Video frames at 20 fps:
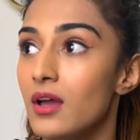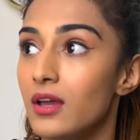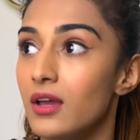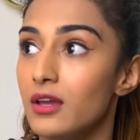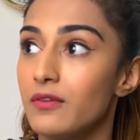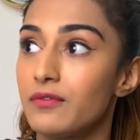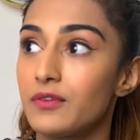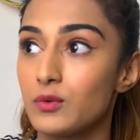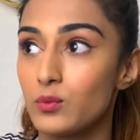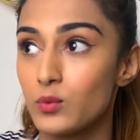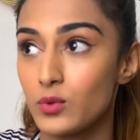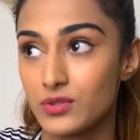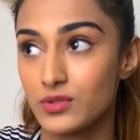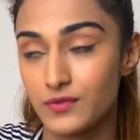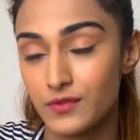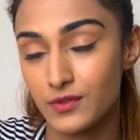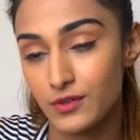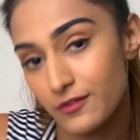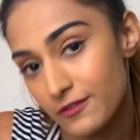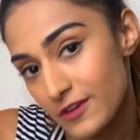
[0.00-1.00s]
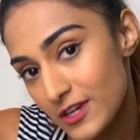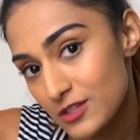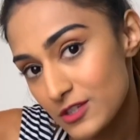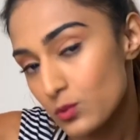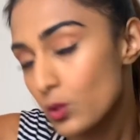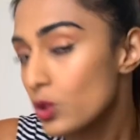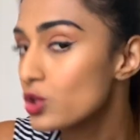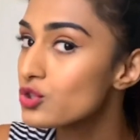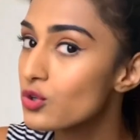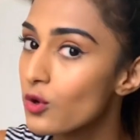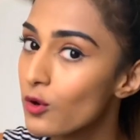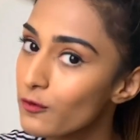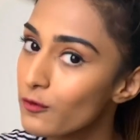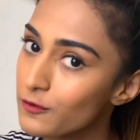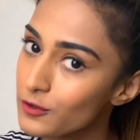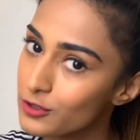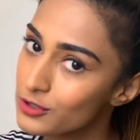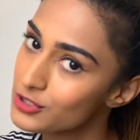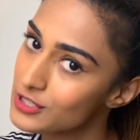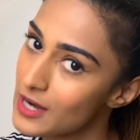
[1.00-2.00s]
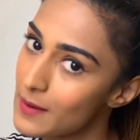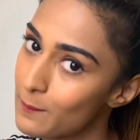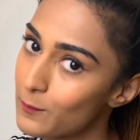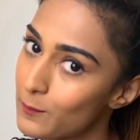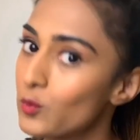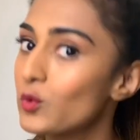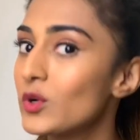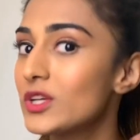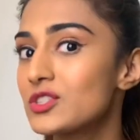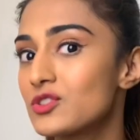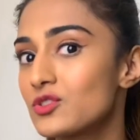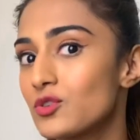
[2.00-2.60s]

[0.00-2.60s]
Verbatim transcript: if it was for a face wash or for a shampoo, it's